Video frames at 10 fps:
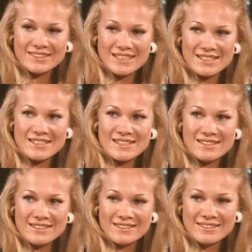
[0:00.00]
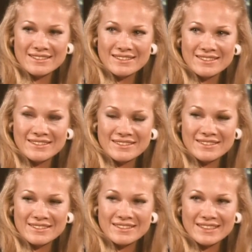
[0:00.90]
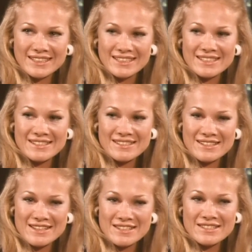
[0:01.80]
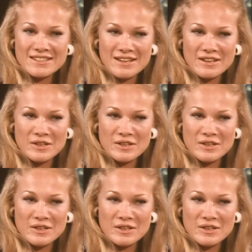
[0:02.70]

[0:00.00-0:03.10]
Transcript: institutions of our country. Yes, yes.